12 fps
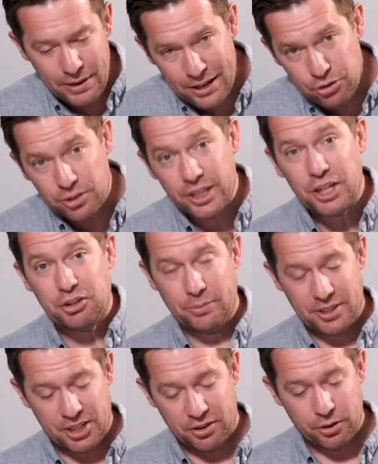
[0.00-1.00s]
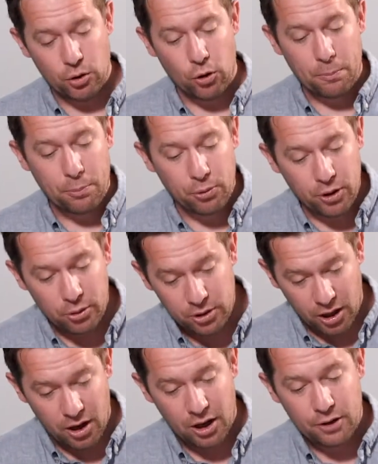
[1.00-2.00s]
introductory material or
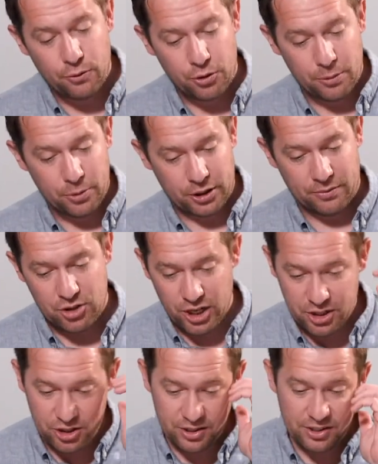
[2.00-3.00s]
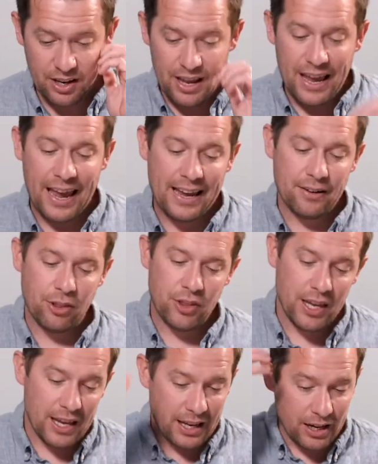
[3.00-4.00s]
prologue for the book of Judges. And
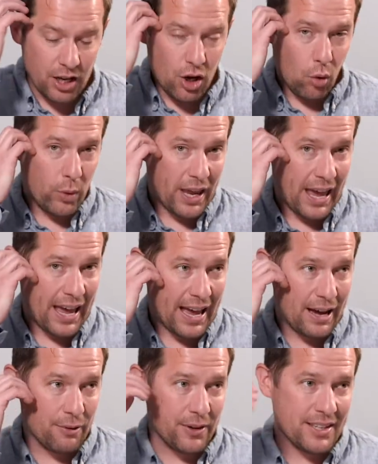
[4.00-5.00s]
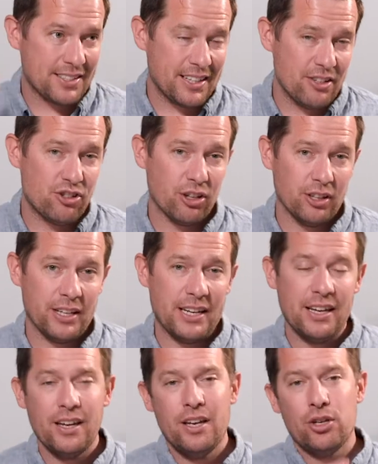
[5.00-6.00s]
then we have
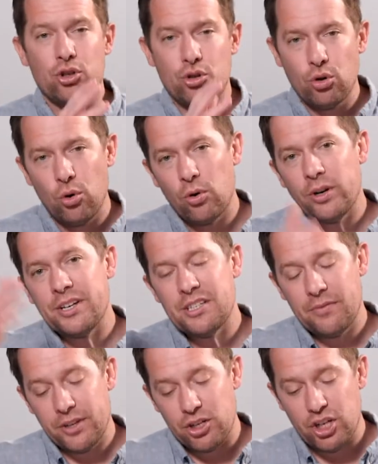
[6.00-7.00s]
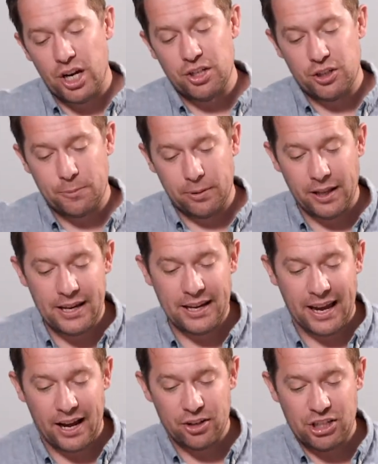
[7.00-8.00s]
essentially stories of the judges
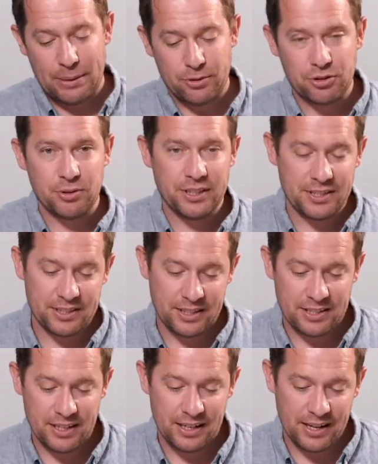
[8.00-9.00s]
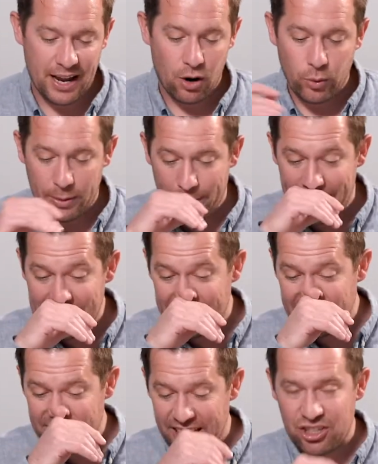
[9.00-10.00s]
playing out chapters 3 to 16. Now, what makes
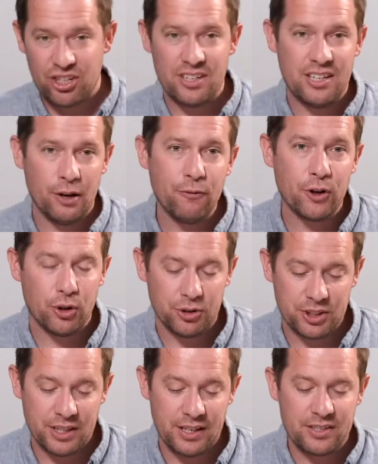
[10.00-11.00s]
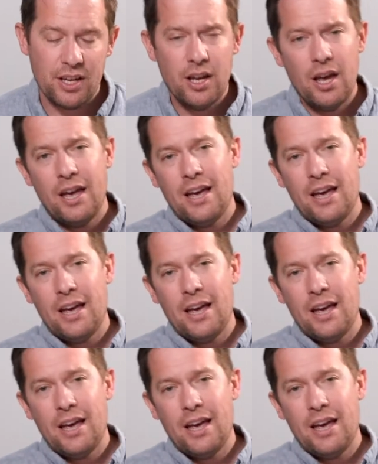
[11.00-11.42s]
this section difficult is